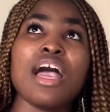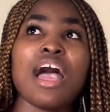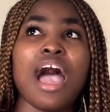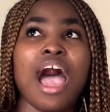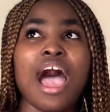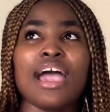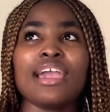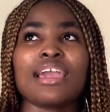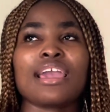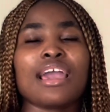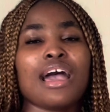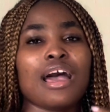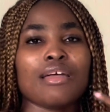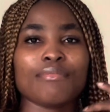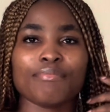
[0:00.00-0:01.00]
I
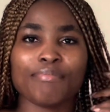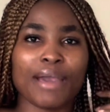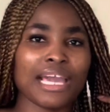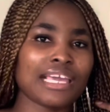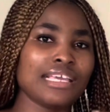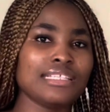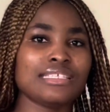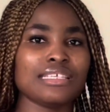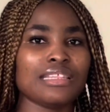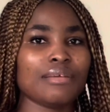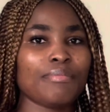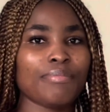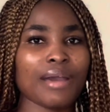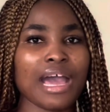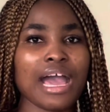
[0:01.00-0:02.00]
can pack it to the
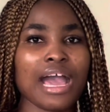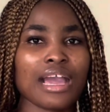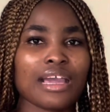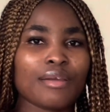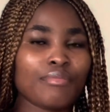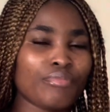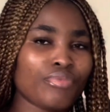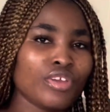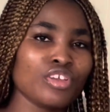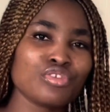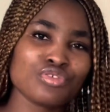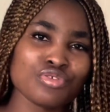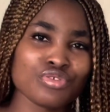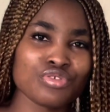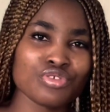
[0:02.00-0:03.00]
back, bring
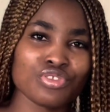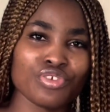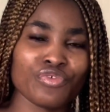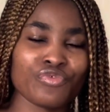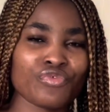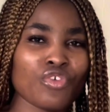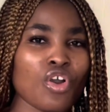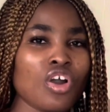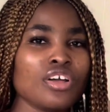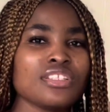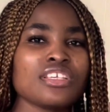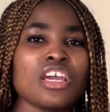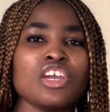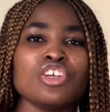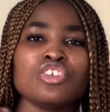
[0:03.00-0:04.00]
two to the front,
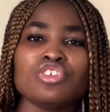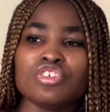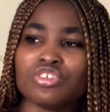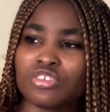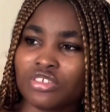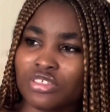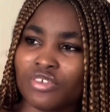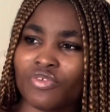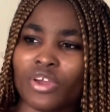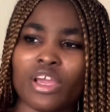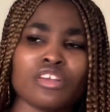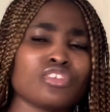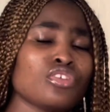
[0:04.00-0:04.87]
just do different hair.